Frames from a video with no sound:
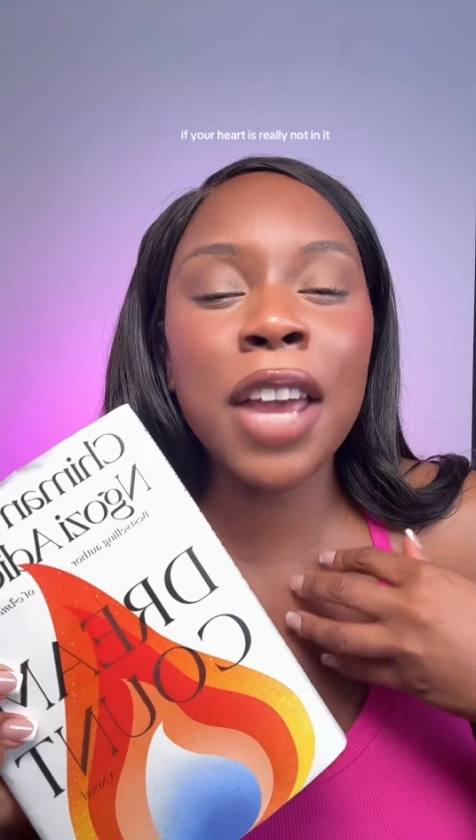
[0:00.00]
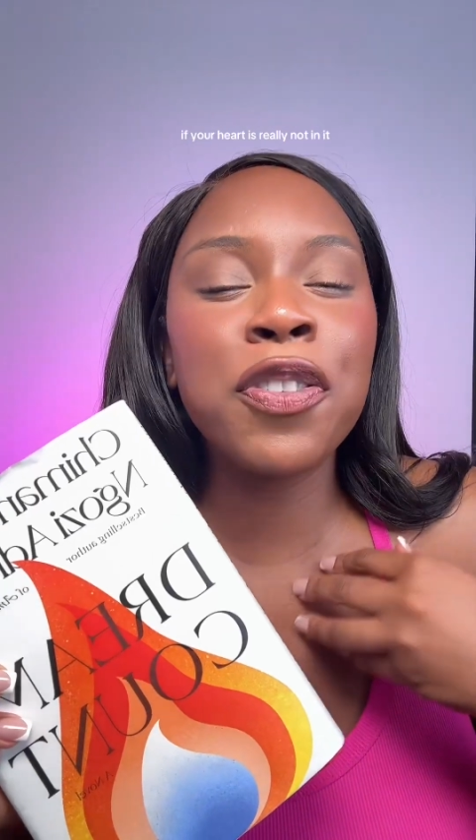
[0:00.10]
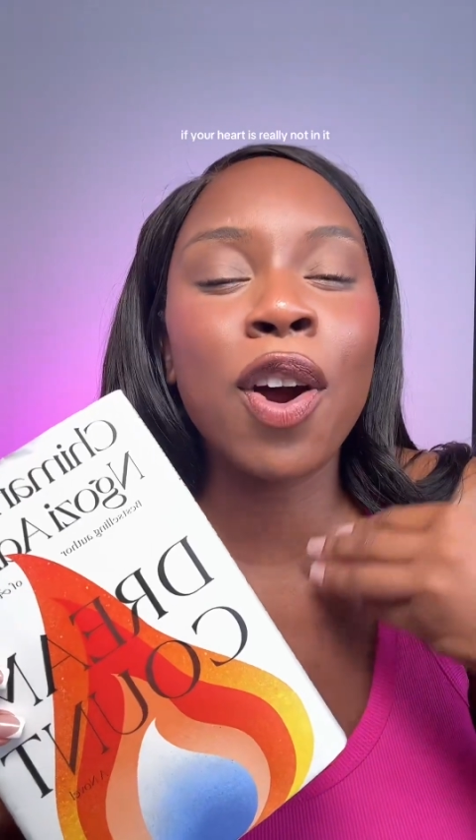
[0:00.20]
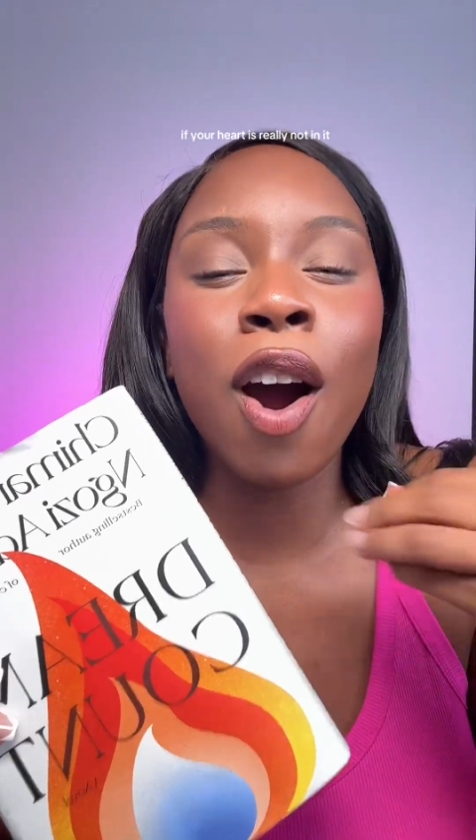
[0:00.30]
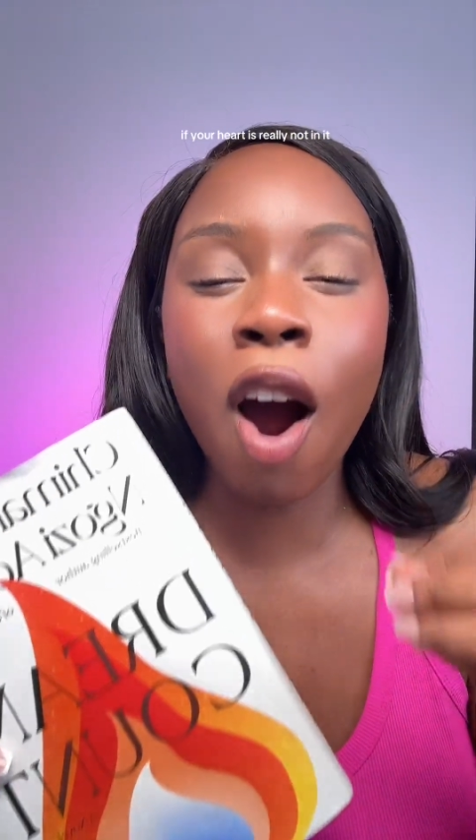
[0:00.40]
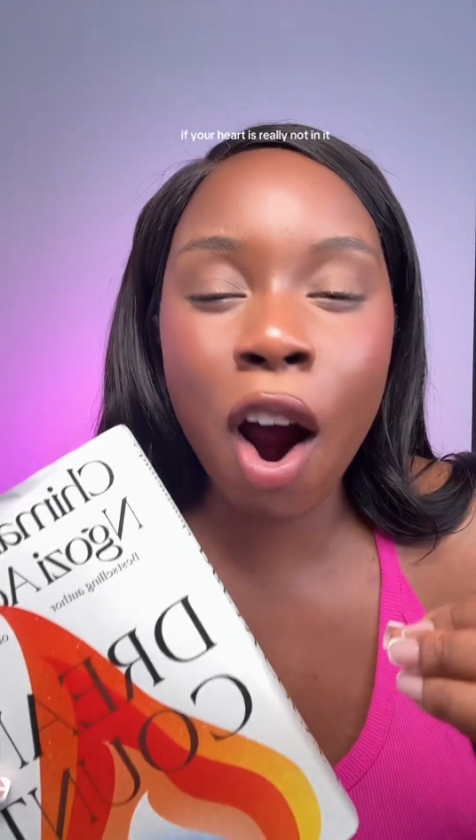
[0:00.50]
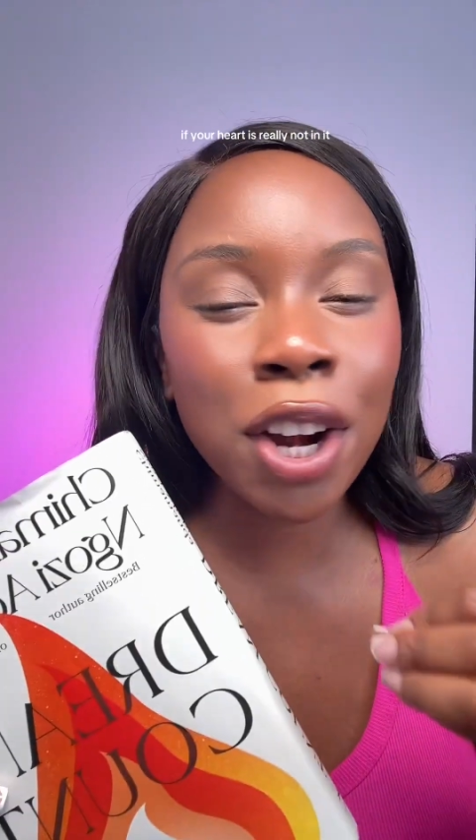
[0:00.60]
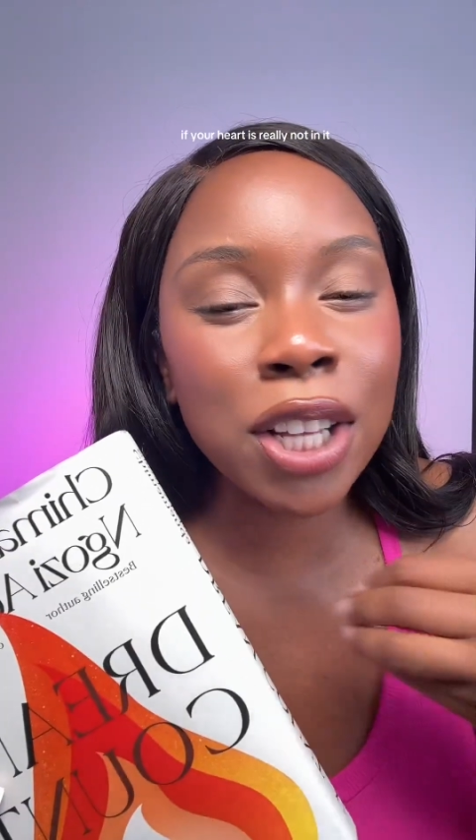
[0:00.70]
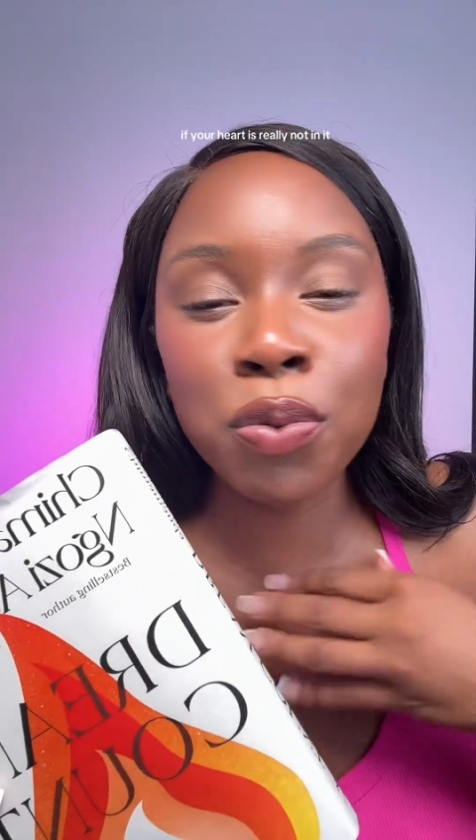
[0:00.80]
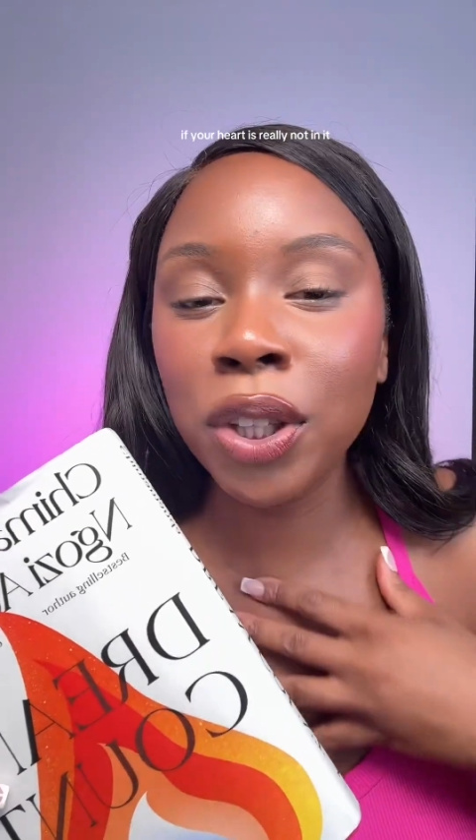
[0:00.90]
if your
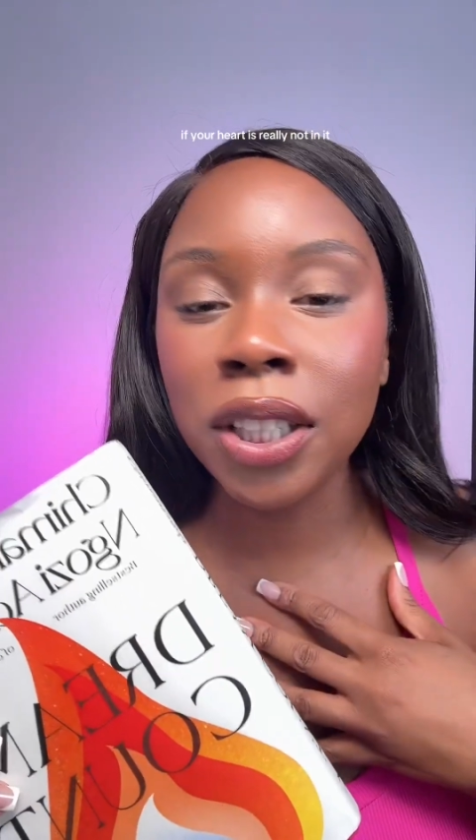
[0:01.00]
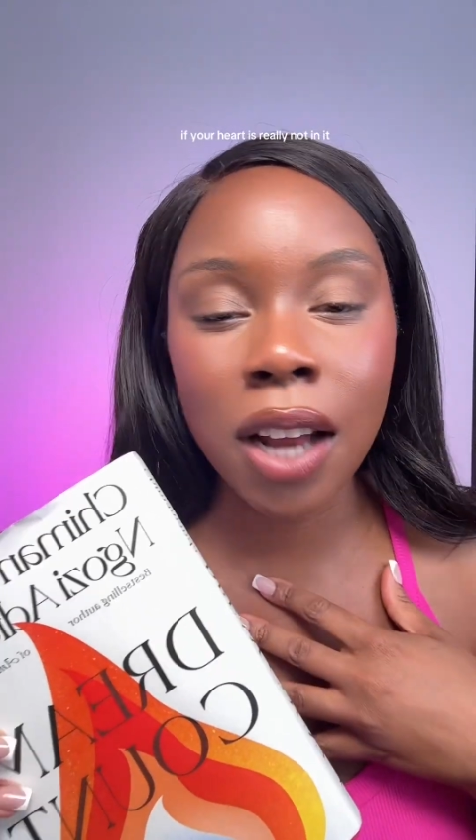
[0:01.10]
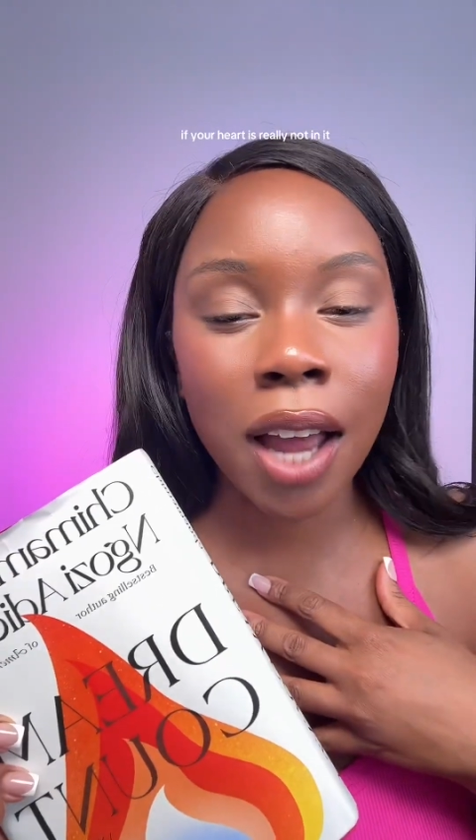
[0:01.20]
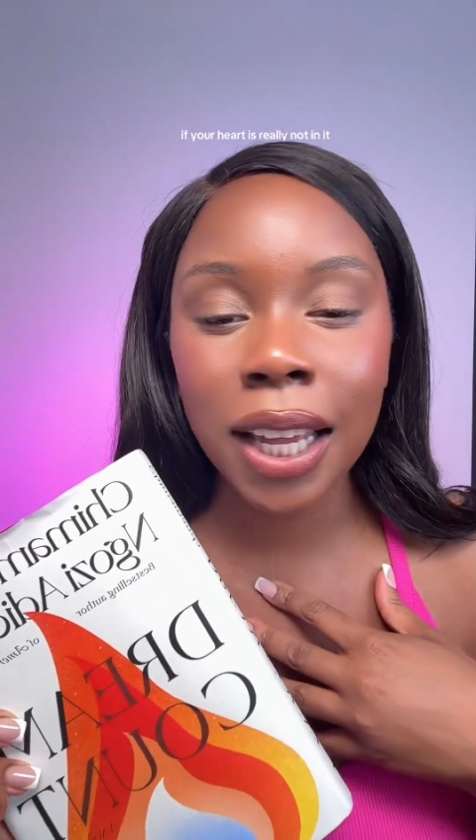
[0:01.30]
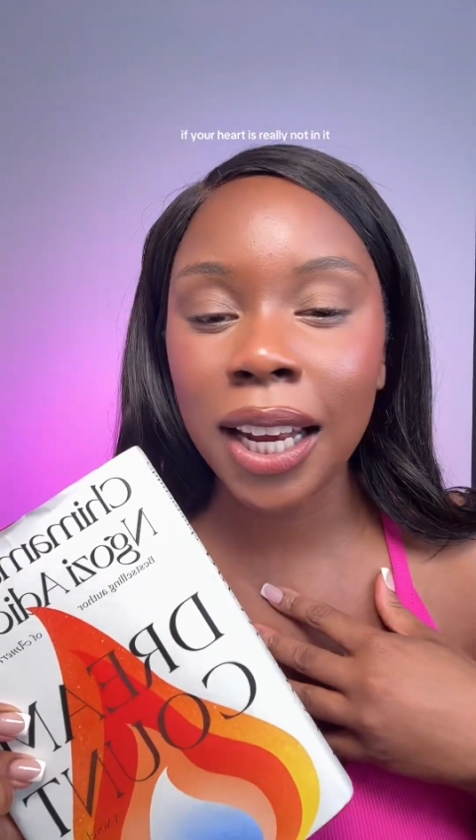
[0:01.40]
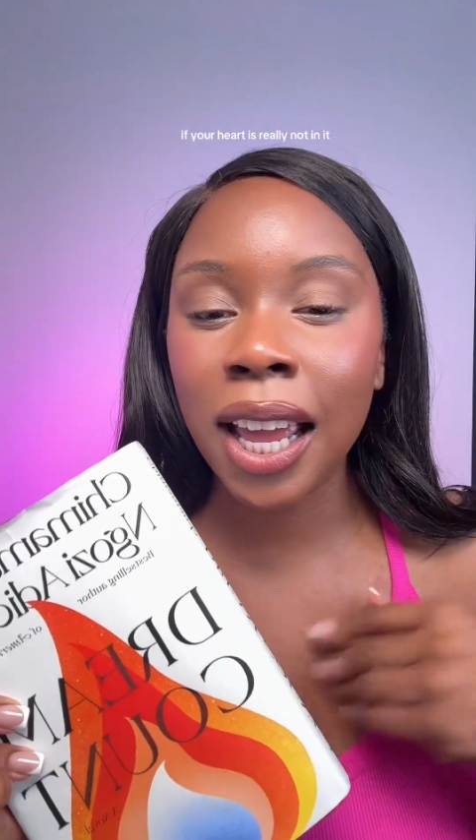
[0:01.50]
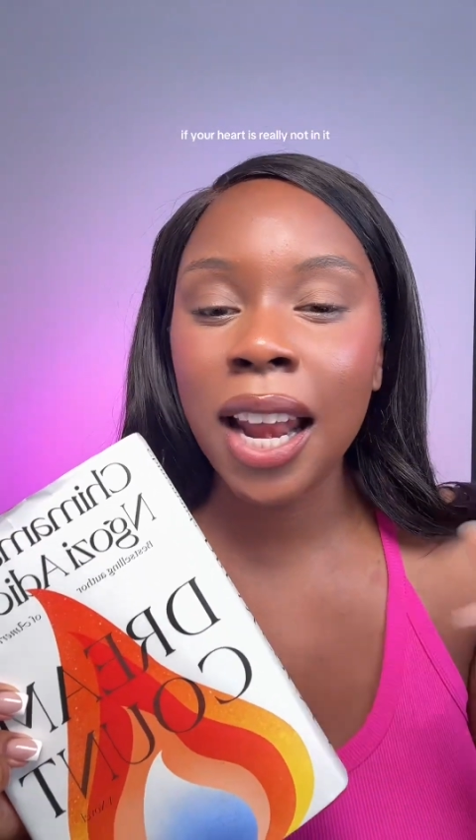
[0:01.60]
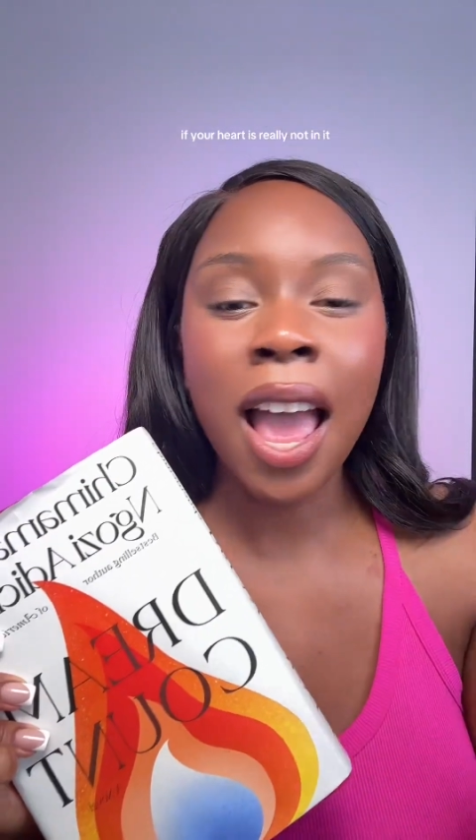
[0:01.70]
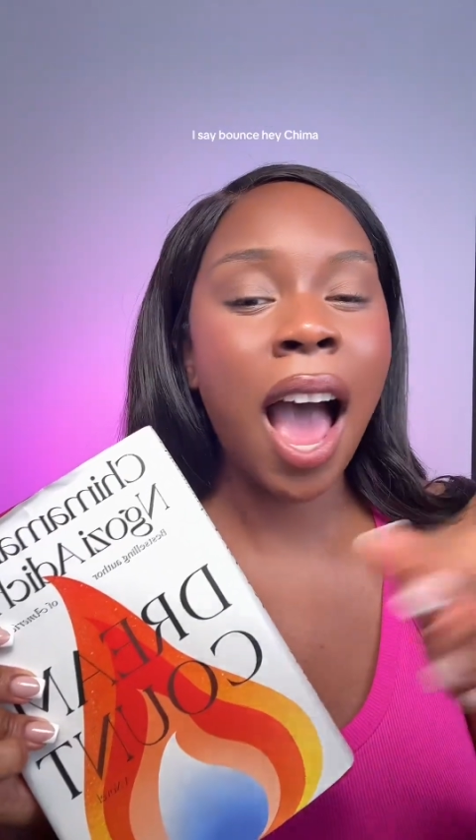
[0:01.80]
heart is really not in it,